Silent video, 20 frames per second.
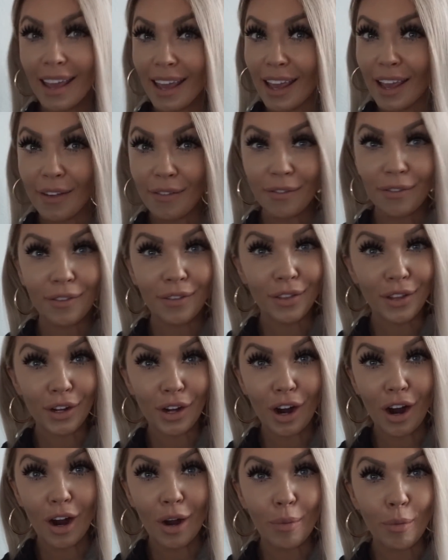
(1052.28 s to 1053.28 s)
If
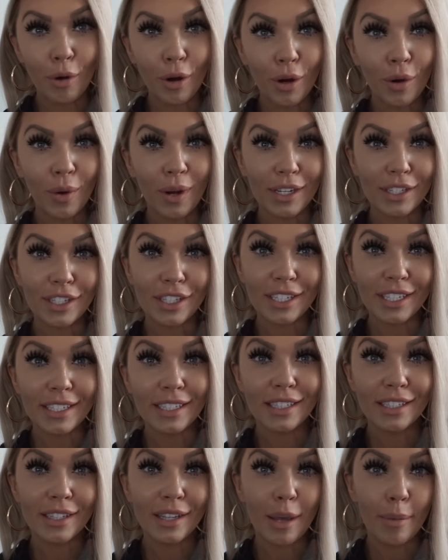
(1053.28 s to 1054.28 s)
there are more
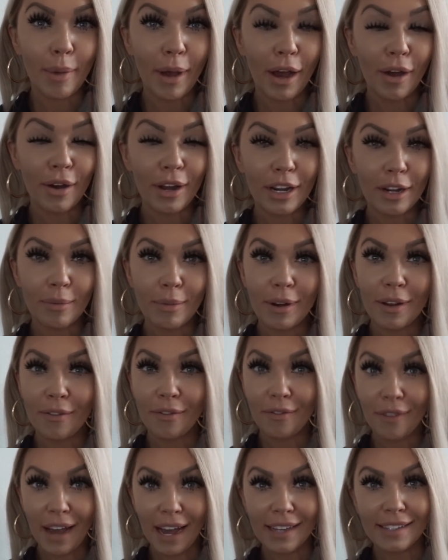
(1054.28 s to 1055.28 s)
questions about
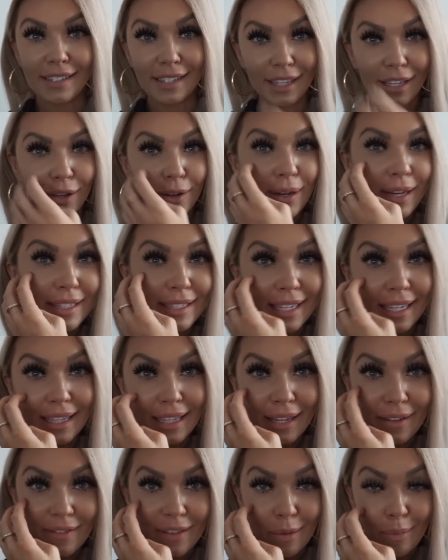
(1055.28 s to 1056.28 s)
intermittent fasting, you guys can
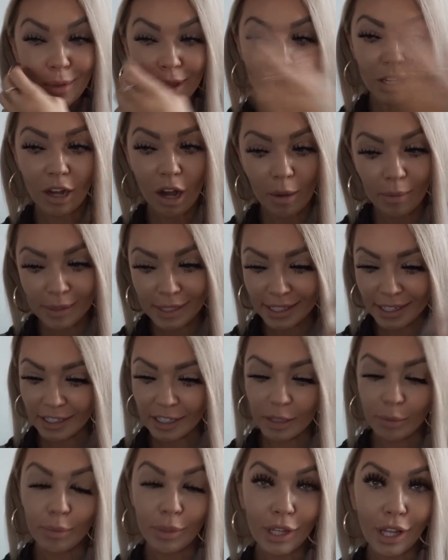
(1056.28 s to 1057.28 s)
leave them in the comment
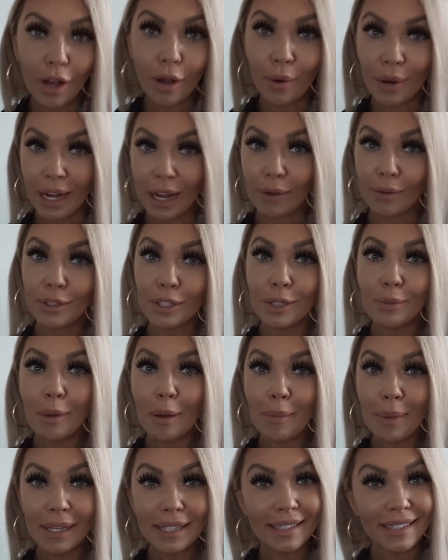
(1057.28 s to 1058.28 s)
section below and I will do
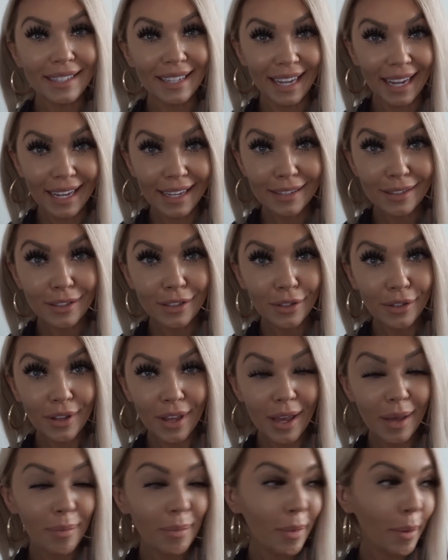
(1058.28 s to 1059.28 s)
my best to answer
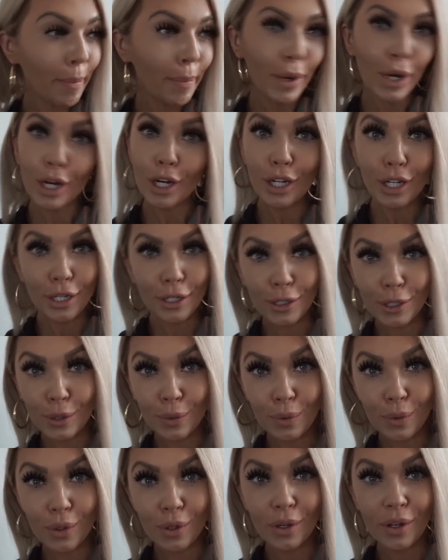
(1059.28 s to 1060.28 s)
them per
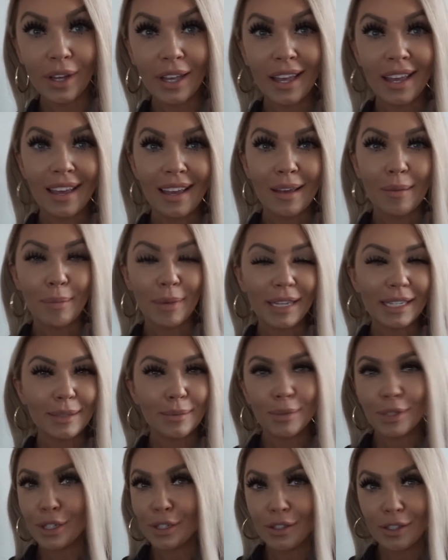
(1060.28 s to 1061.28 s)
usual, because
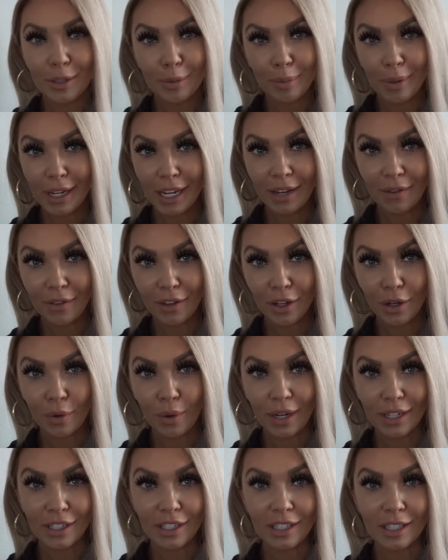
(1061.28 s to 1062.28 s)
I'm sure there's plenty of other
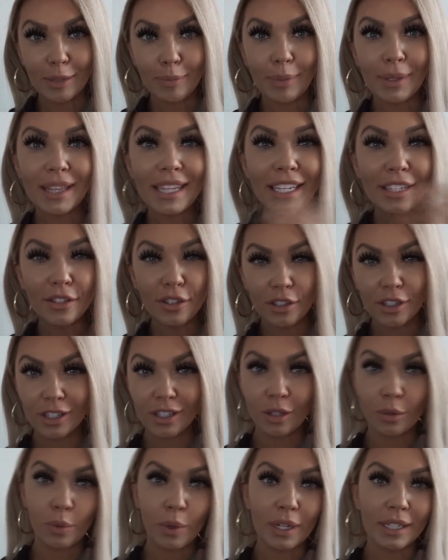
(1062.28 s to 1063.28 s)
questions, but these are
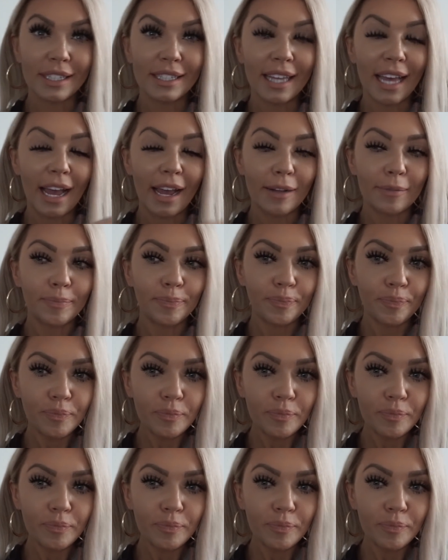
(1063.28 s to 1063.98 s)
just the ones that